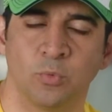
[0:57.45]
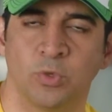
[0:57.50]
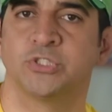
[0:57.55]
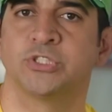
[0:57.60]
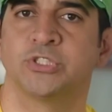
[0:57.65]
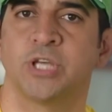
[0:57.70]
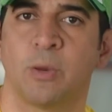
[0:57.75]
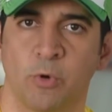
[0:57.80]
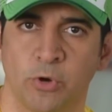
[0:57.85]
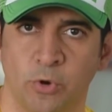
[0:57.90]
when
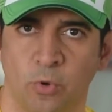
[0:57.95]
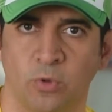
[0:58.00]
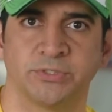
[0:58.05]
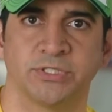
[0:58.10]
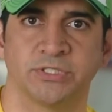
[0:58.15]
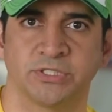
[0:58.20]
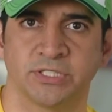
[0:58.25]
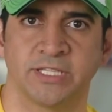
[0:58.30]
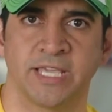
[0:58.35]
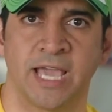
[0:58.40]
someone holds
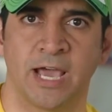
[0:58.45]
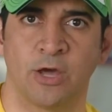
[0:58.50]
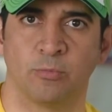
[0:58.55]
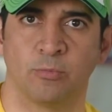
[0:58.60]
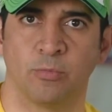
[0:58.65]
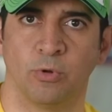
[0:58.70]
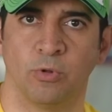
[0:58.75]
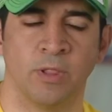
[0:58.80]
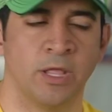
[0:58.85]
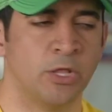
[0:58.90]
us
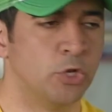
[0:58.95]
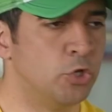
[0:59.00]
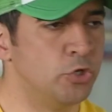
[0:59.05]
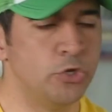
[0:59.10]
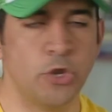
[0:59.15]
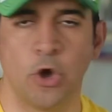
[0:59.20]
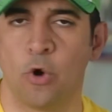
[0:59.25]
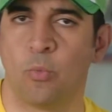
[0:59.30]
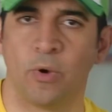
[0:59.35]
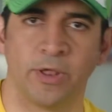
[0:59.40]
accountable.
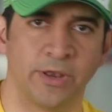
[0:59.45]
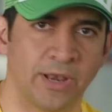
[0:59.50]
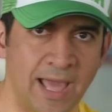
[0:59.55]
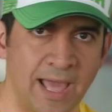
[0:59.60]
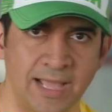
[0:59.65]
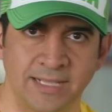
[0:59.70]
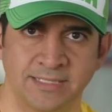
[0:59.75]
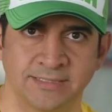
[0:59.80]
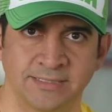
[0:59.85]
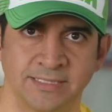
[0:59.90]
No one
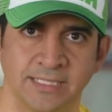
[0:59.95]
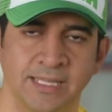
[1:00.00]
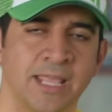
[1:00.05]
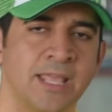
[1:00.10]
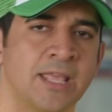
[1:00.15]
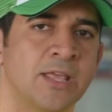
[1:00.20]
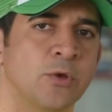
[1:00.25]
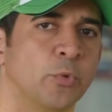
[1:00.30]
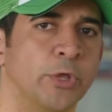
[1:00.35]
likes it.